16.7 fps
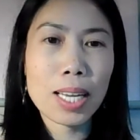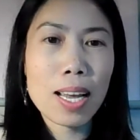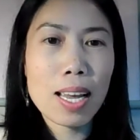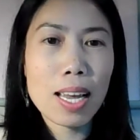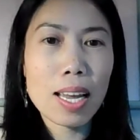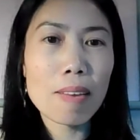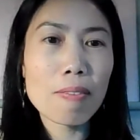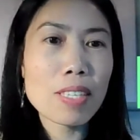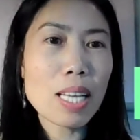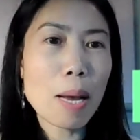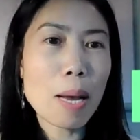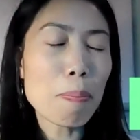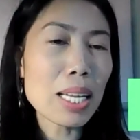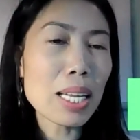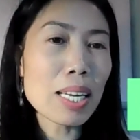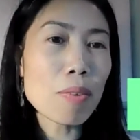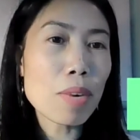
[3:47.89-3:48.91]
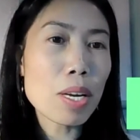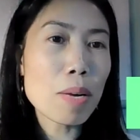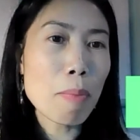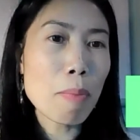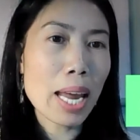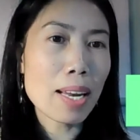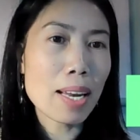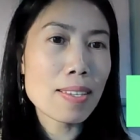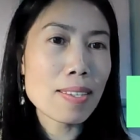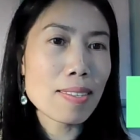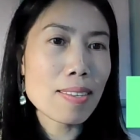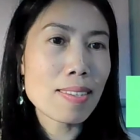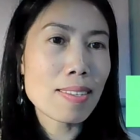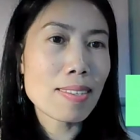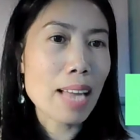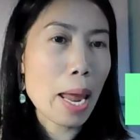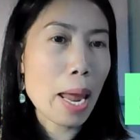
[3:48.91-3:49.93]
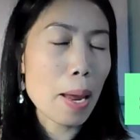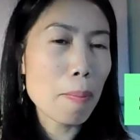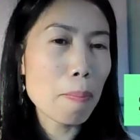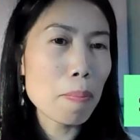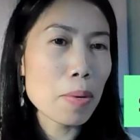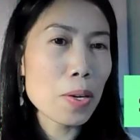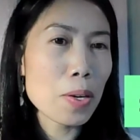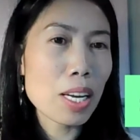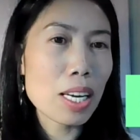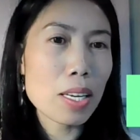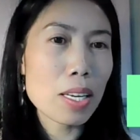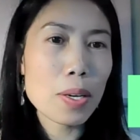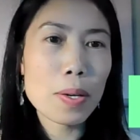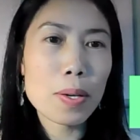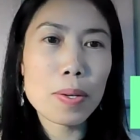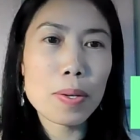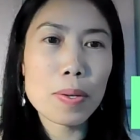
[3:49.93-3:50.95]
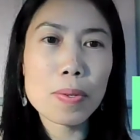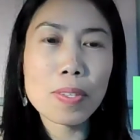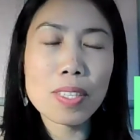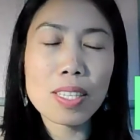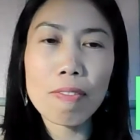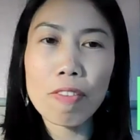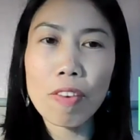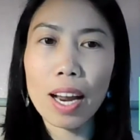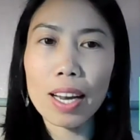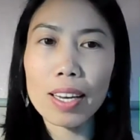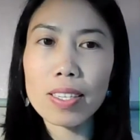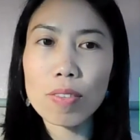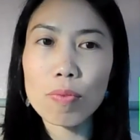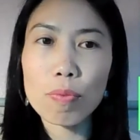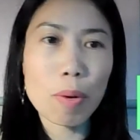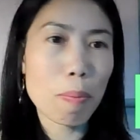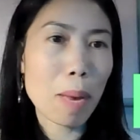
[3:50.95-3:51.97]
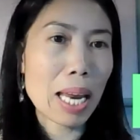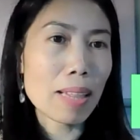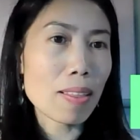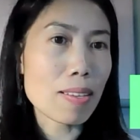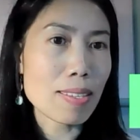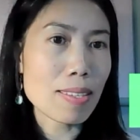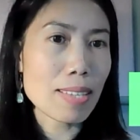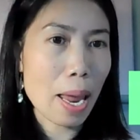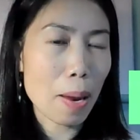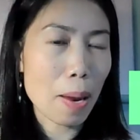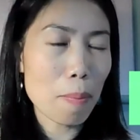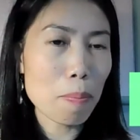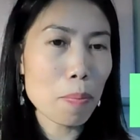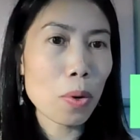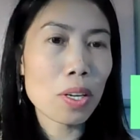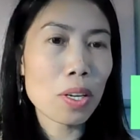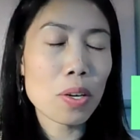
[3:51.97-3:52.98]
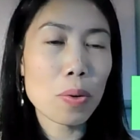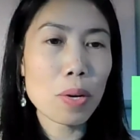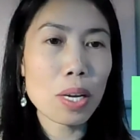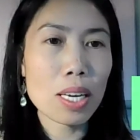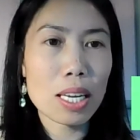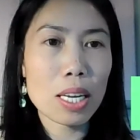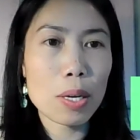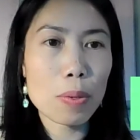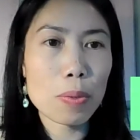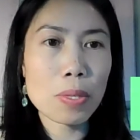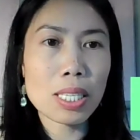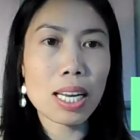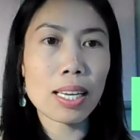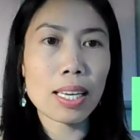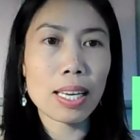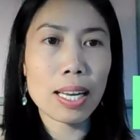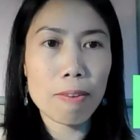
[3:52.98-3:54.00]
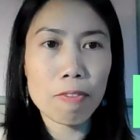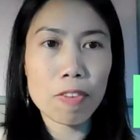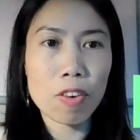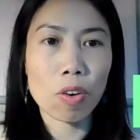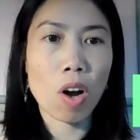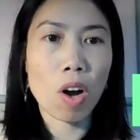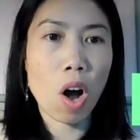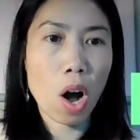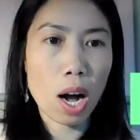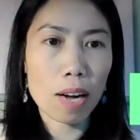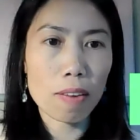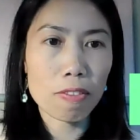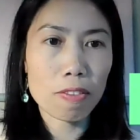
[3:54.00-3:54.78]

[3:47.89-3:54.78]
If something remains the same, you can use the phrase remain the same, or you can use level off.